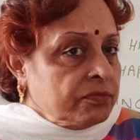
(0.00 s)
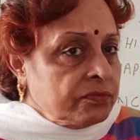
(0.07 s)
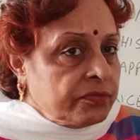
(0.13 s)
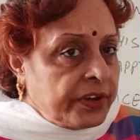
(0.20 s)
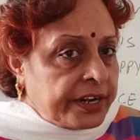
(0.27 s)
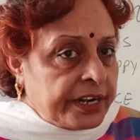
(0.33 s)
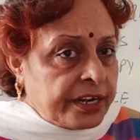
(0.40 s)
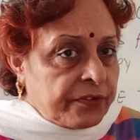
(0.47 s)

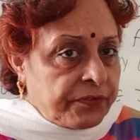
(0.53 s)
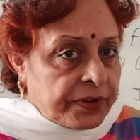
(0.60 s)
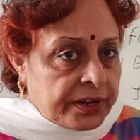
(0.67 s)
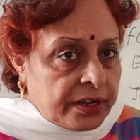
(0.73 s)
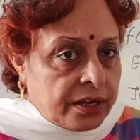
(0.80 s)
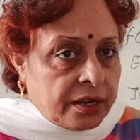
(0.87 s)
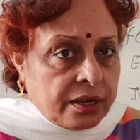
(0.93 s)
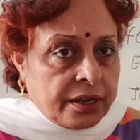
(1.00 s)
very difficult,
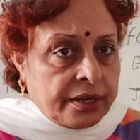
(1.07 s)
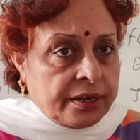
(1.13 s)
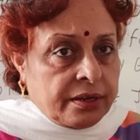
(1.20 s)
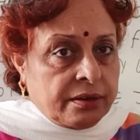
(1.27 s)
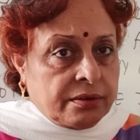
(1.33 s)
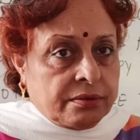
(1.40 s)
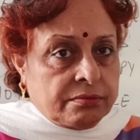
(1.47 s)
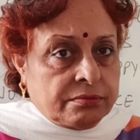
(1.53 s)
in
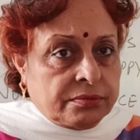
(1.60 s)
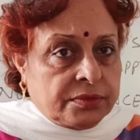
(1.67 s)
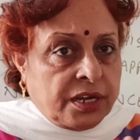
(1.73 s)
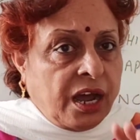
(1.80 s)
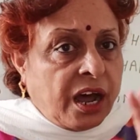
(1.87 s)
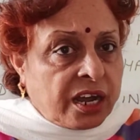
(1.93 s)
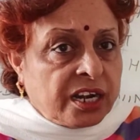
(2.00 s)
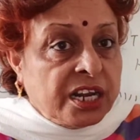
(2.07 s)
a
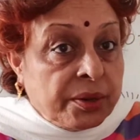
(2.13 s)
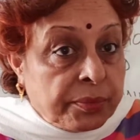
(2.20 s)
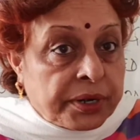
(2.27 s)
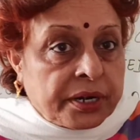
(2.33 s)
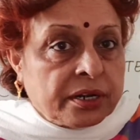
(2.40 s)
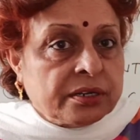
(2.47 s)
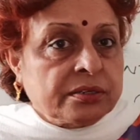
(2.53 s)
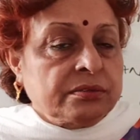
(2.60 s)
ugly
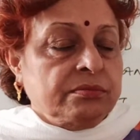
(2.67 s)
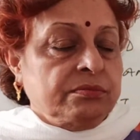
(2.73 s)
middle